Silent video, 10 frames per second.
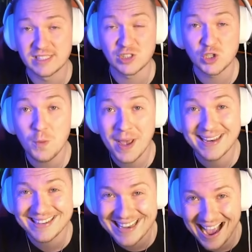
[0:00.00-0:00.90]
It's a
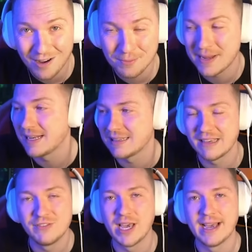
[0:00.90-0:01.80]
2-hit down, meaning
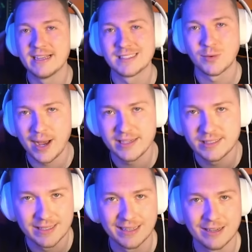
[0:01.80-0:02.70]
that if you get hit
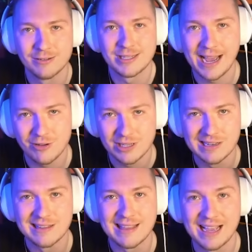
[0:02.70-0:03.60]
twice, you're gonna go down, you're
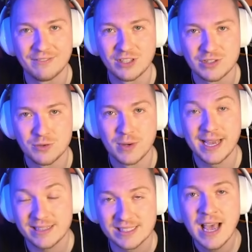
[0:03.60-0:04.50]
gonna die after 2
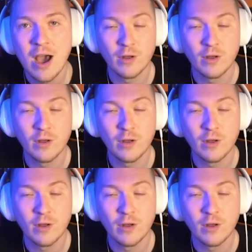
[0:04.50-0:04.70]
hits,